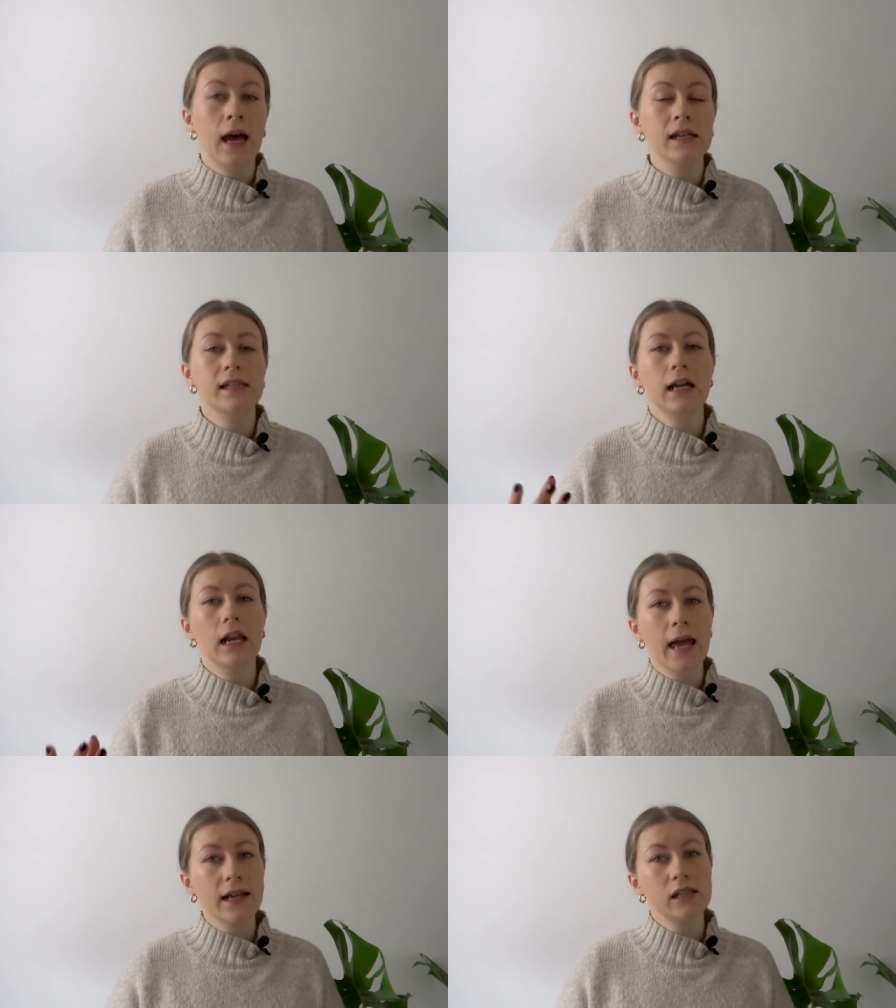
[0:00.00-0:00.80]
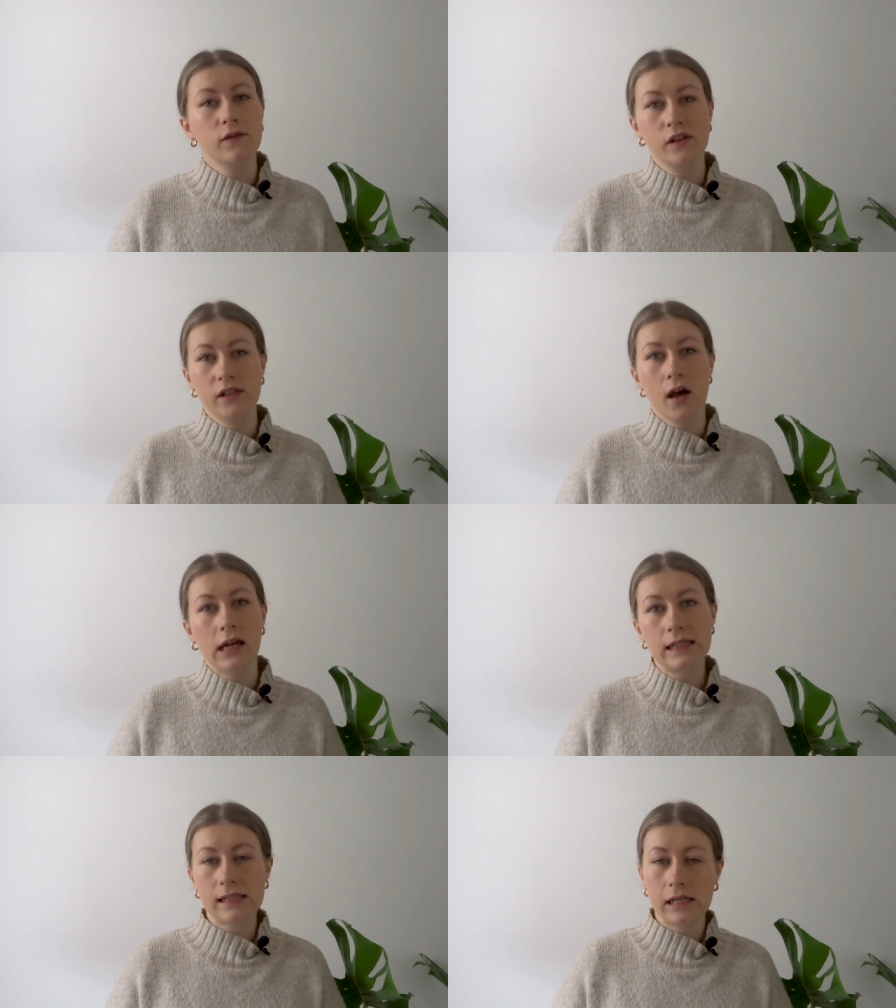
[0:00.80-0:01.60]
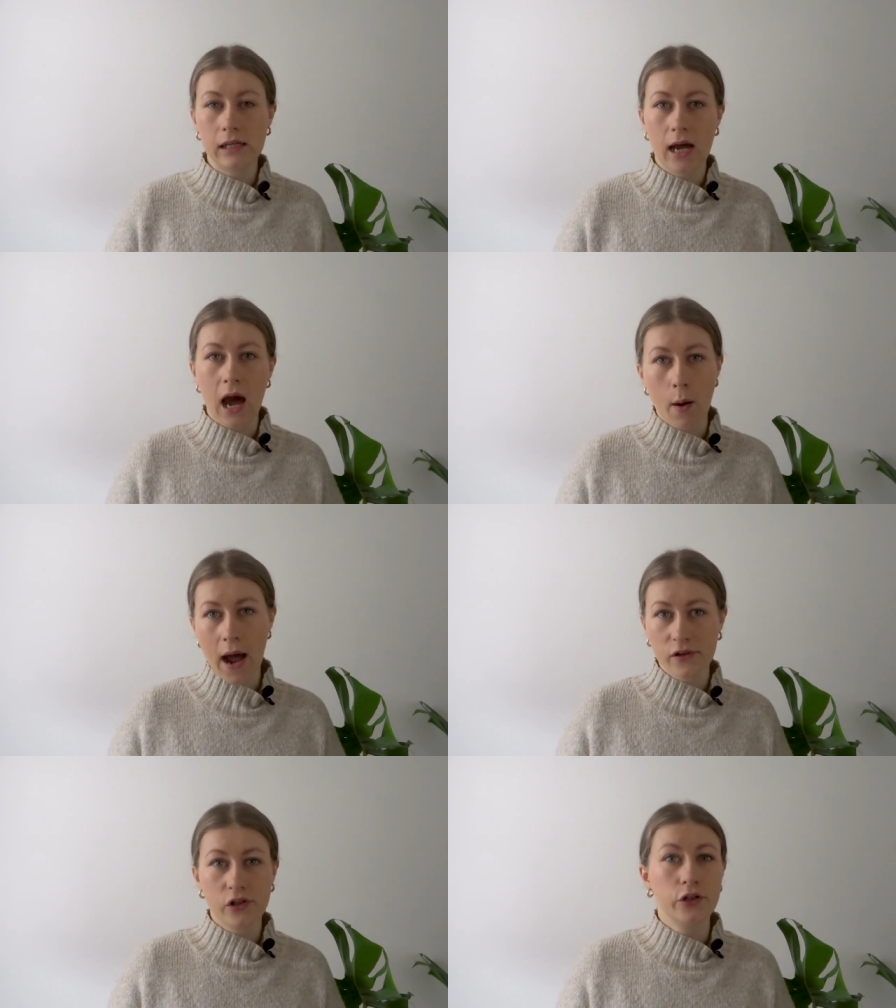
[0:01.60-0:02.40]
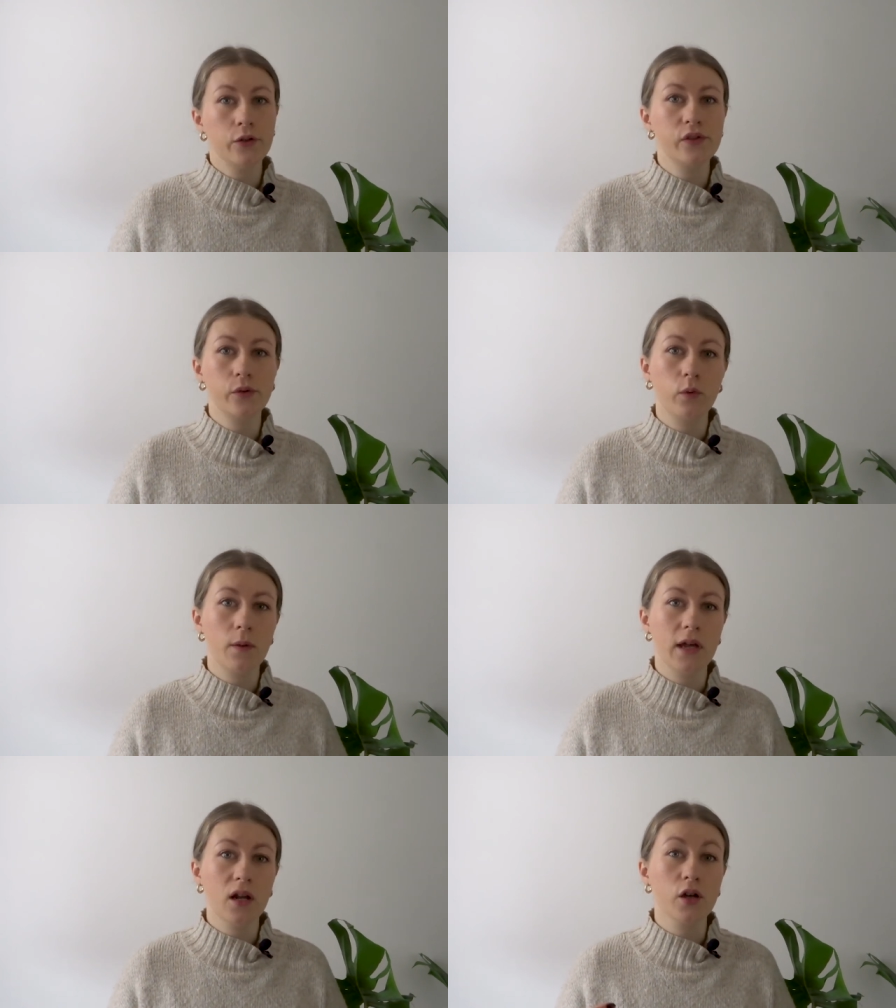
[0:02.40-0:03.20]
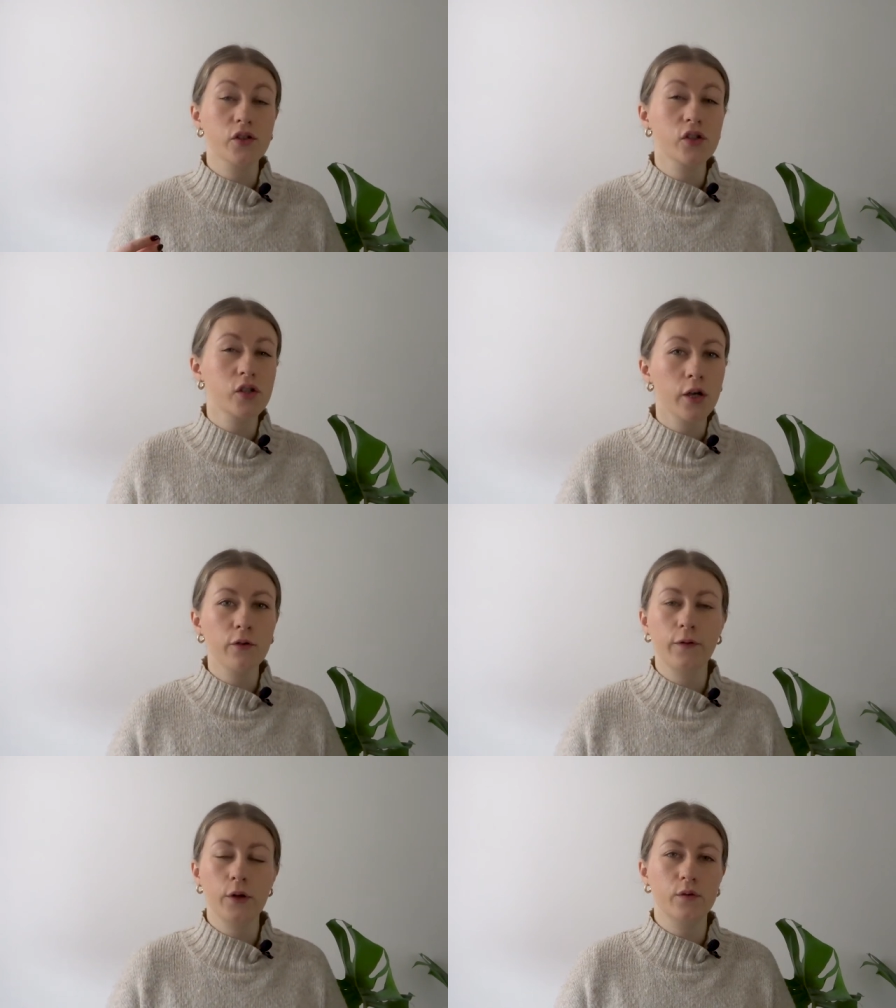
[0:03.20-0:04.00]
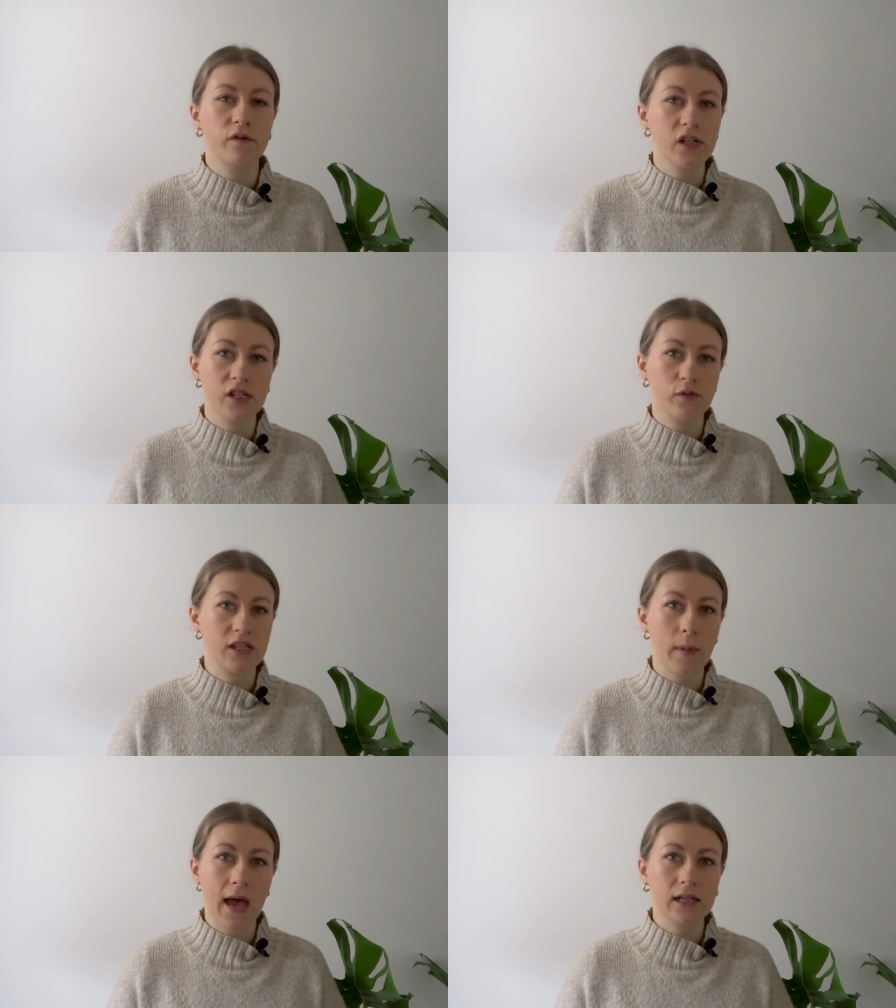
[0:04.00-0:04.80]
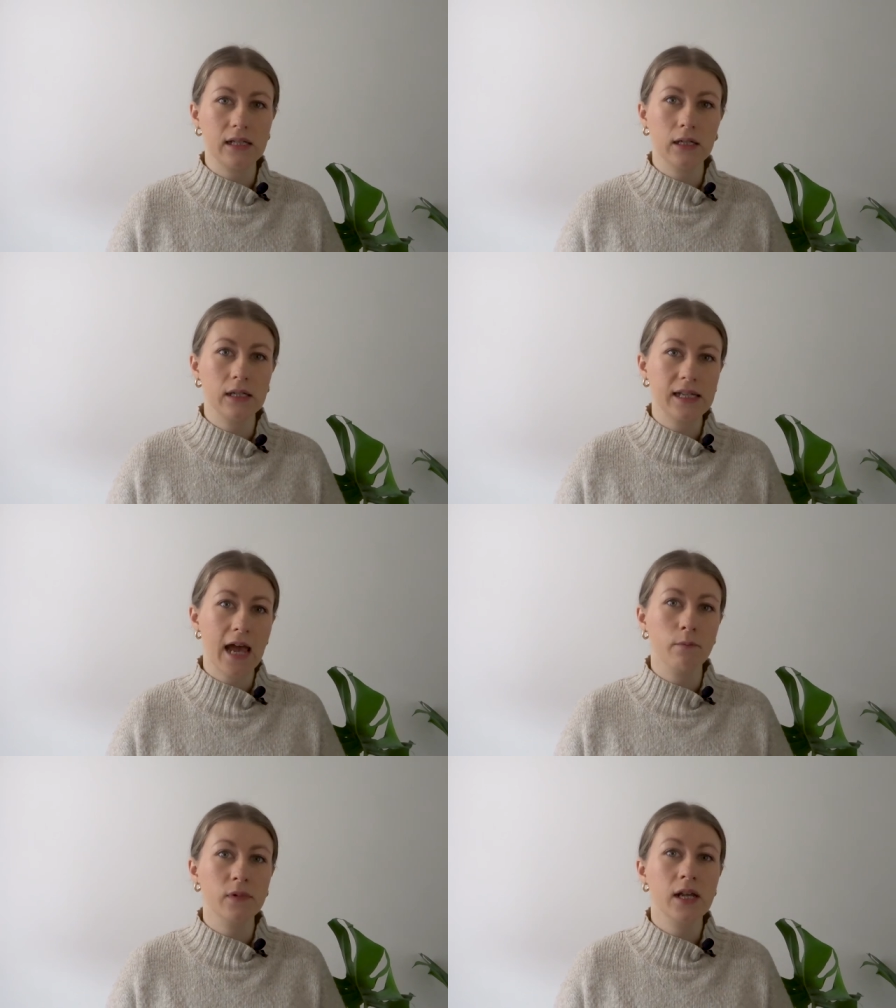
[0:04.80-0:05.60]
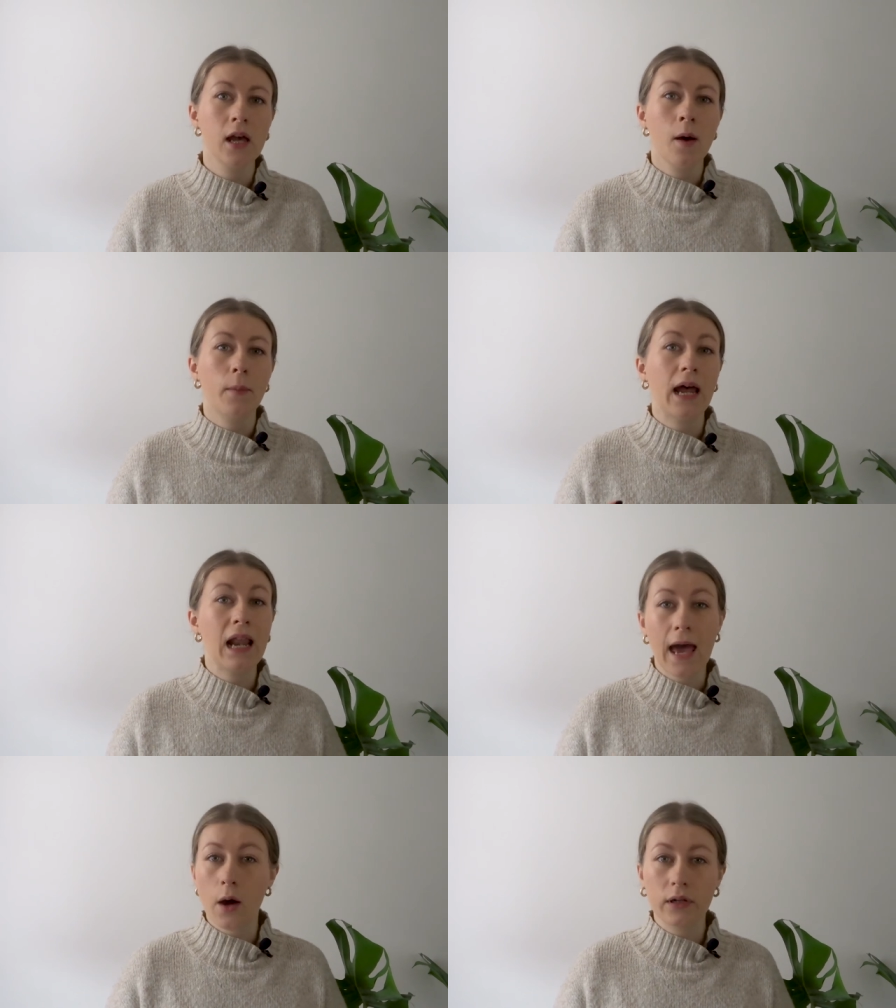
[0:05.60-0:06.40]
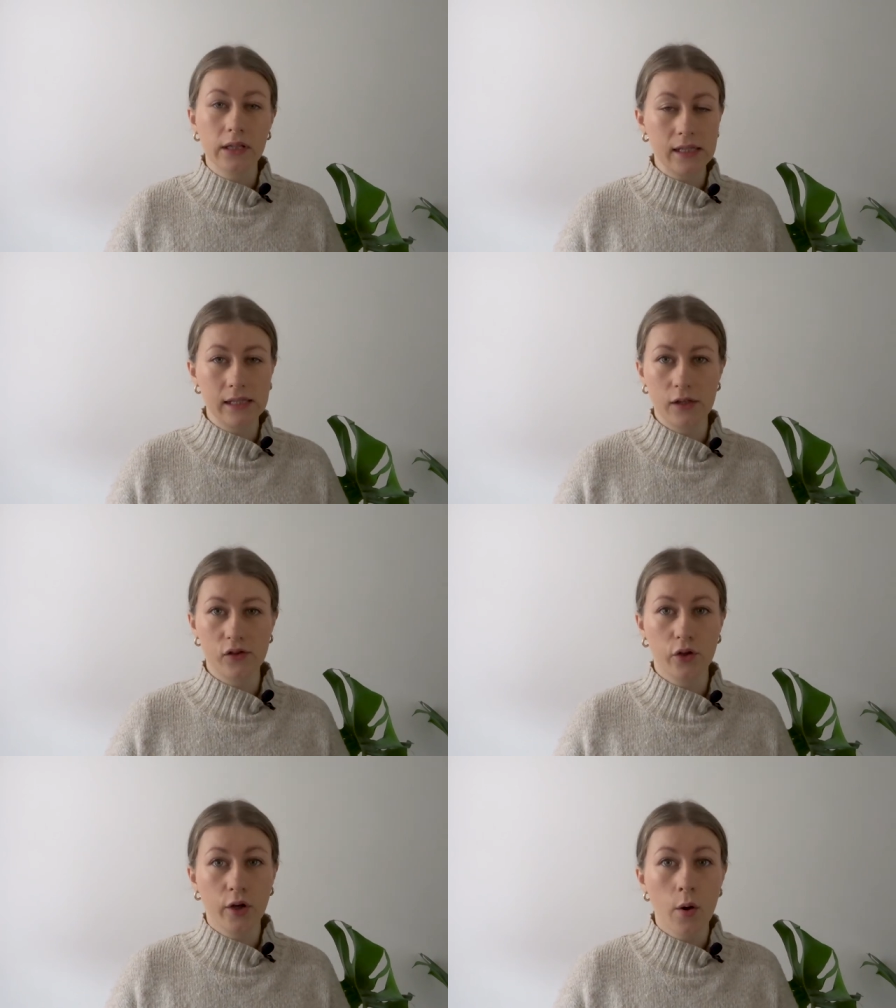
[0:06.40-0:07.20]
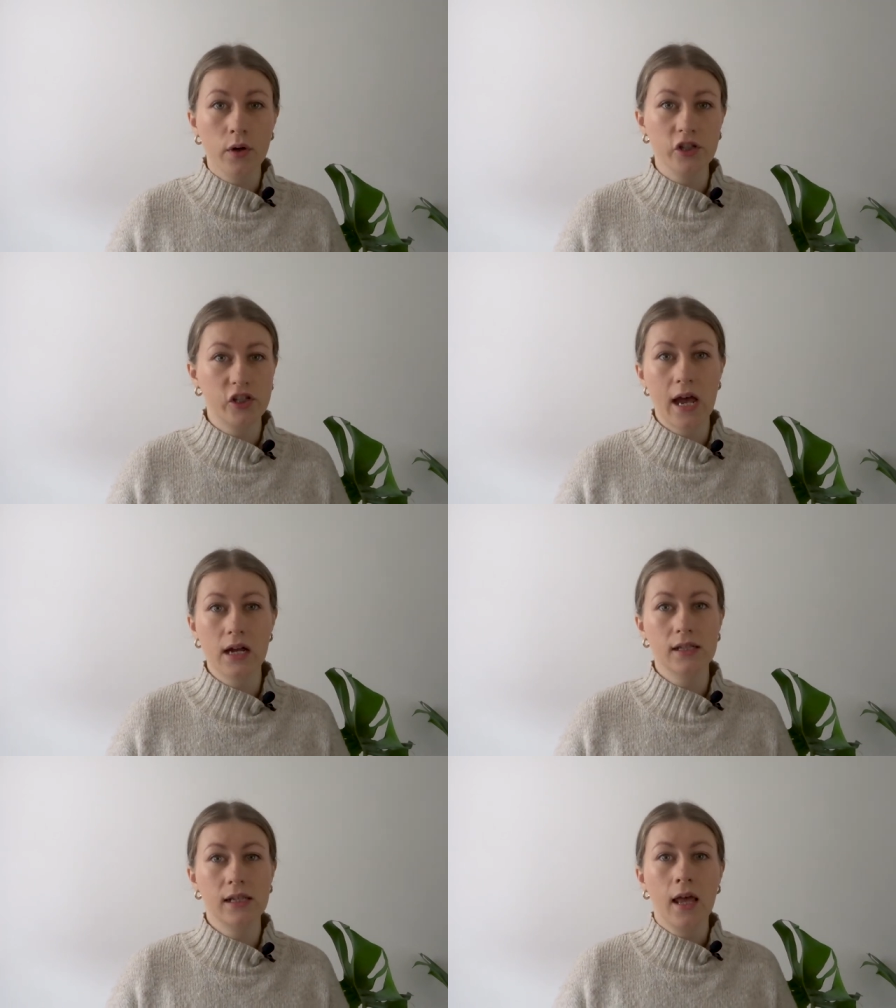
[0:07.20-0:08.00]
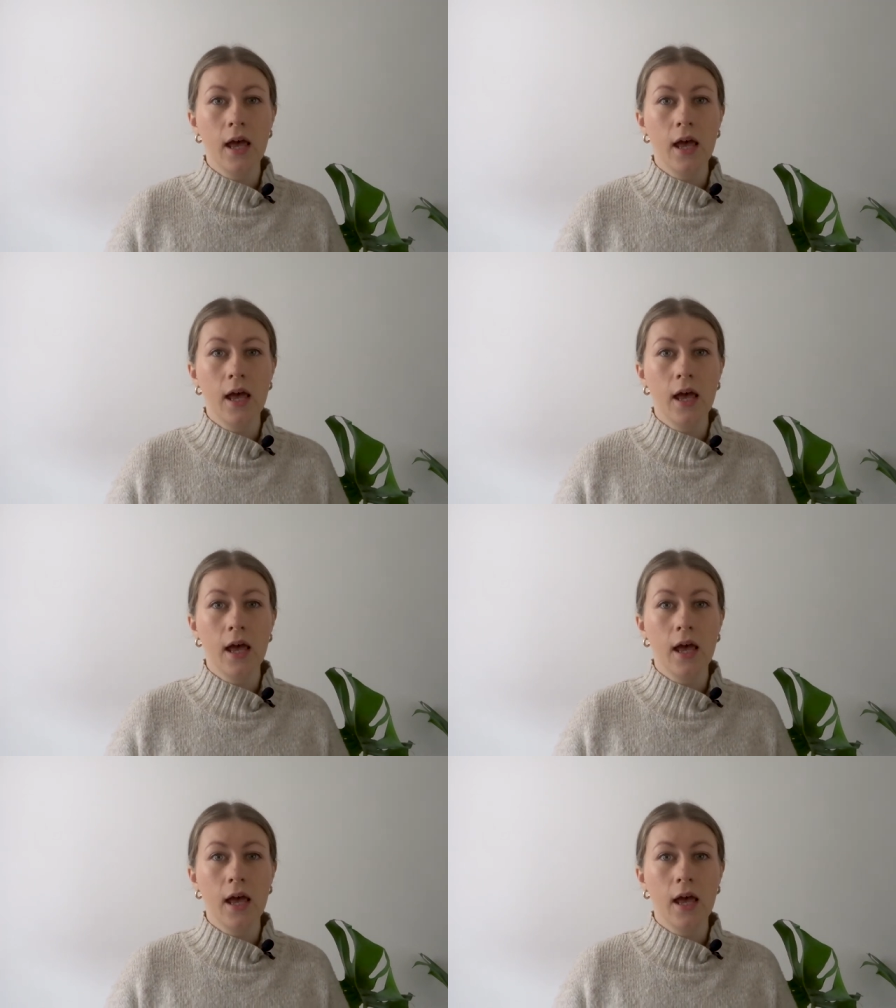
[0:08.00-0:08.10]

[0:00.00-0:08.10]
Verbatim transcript: as a collective society, our attitudes to women are so filled with disrespect and contempt by allowing these things to go unchecked